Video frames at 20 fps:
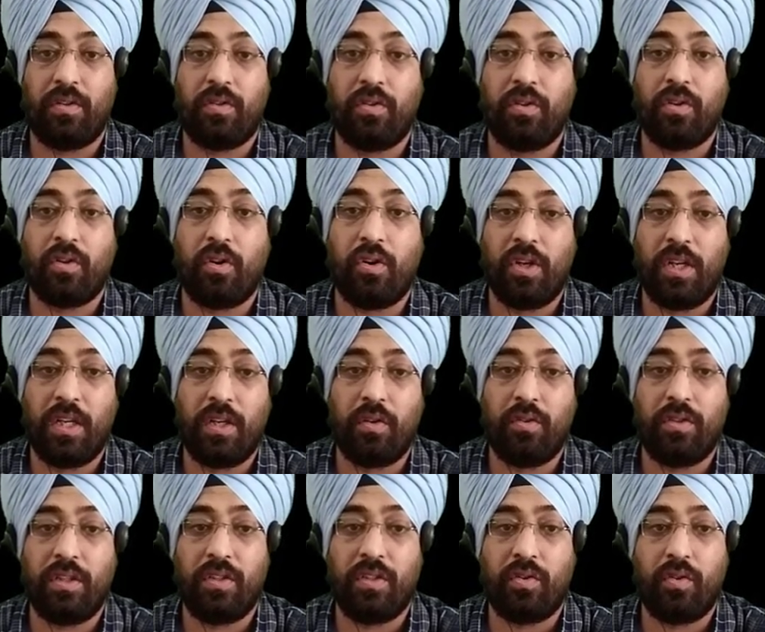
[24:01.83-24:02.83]
So according to
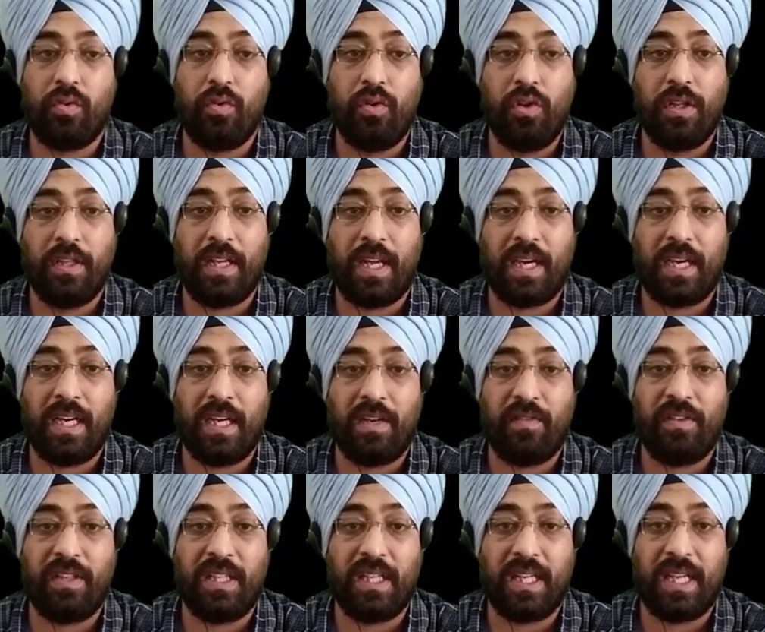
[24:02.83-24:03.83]
this rule, the ring
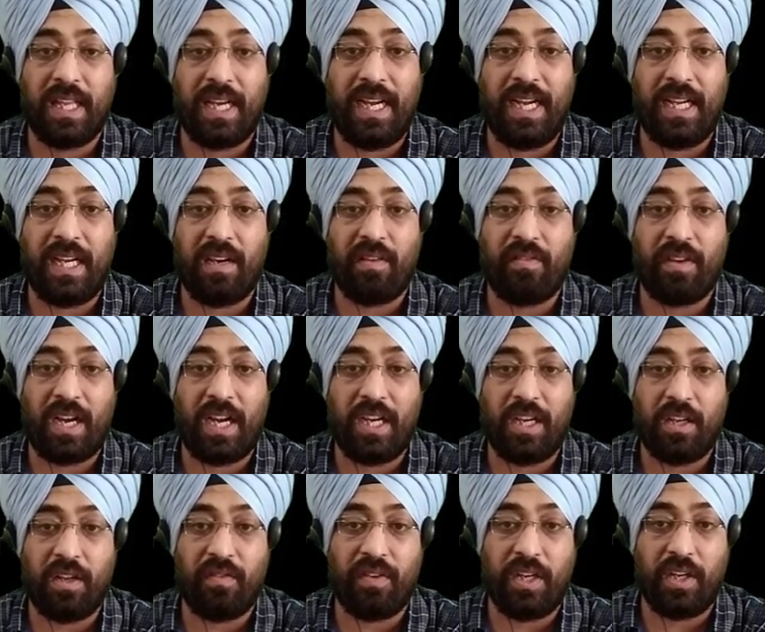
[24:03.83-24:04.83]
with a greater
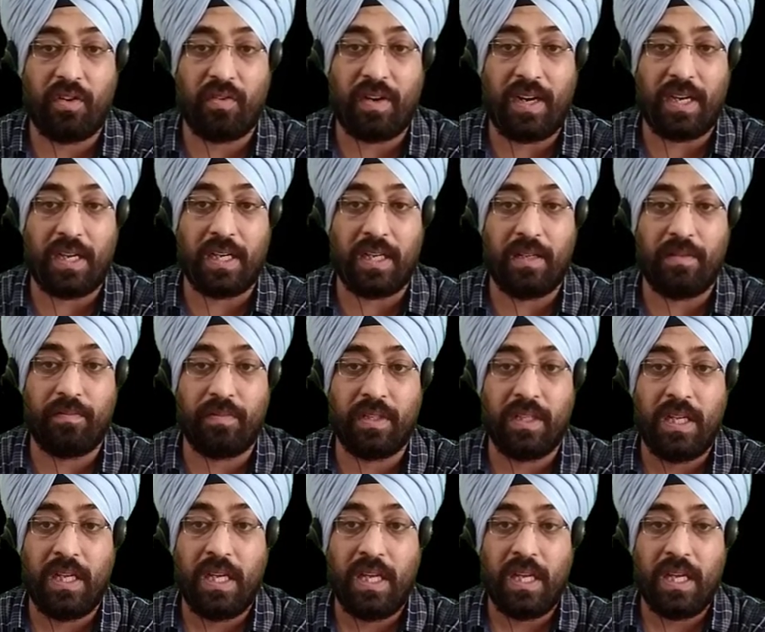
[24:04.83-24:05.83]
variety of heteroatoms
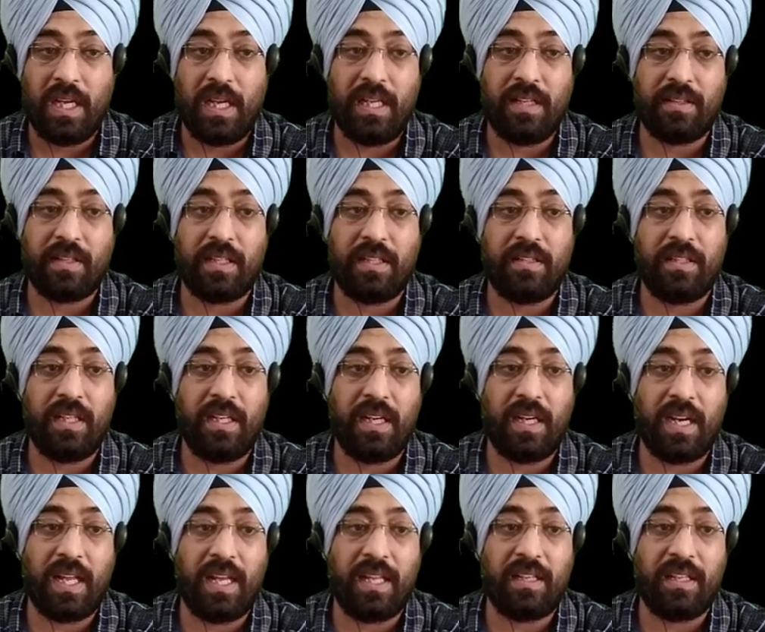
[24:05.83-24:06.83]
is considered
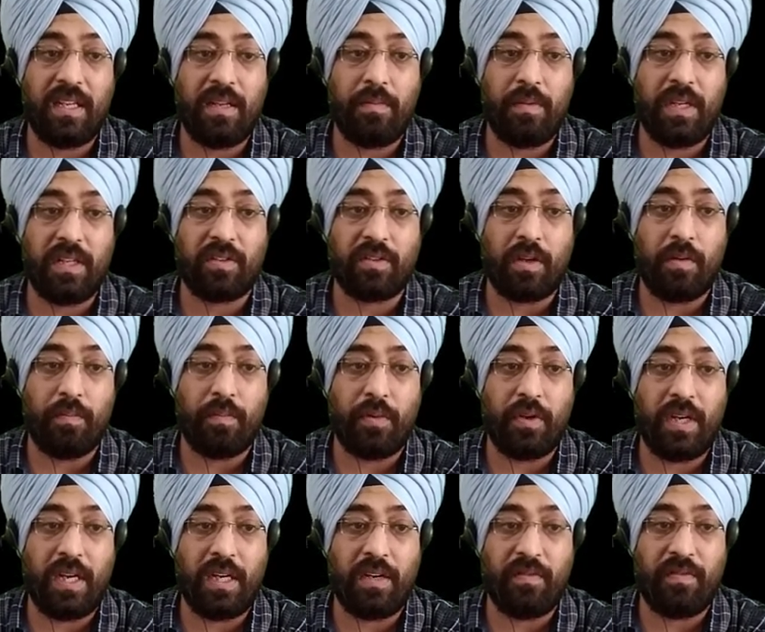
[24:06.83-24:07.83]
as a base
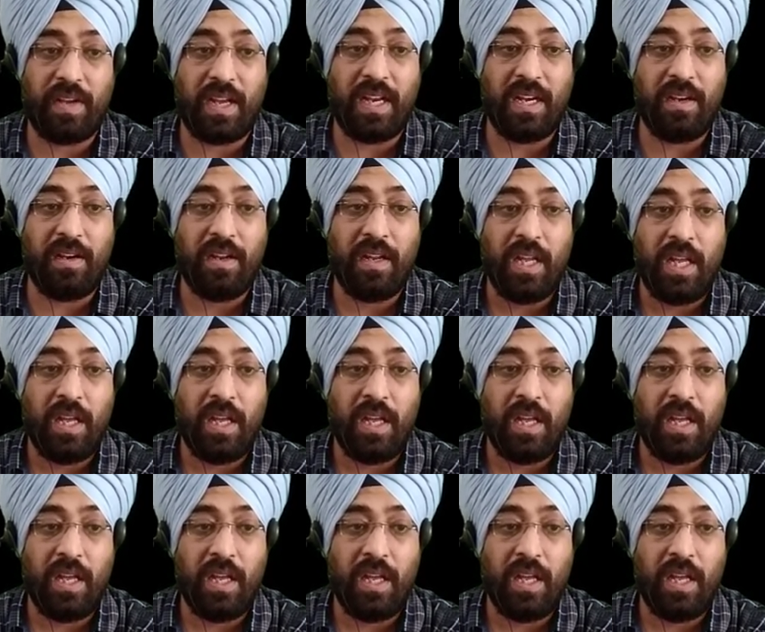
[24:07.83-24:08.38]
component when